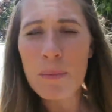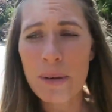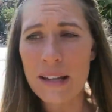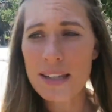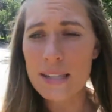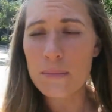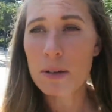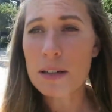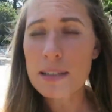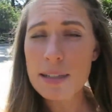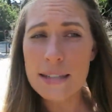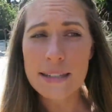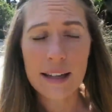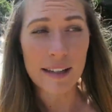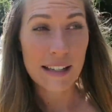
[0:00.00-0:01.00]
but it's the most
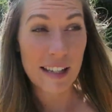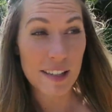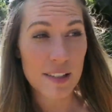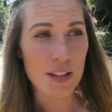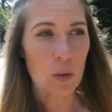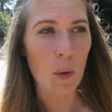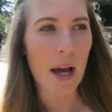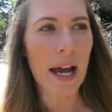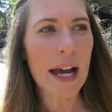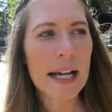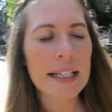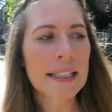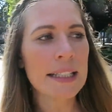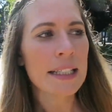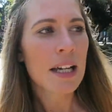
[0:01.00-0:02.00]
stunning
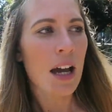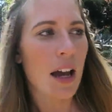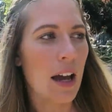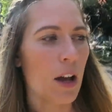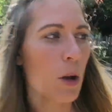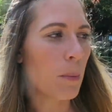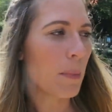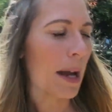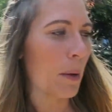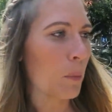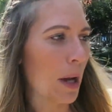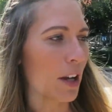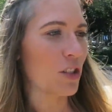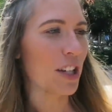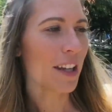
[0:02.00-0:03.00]
square,
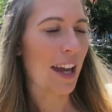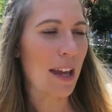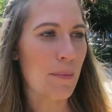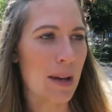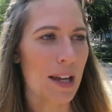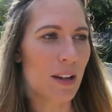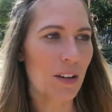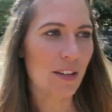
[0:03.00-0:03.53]
and we actually came here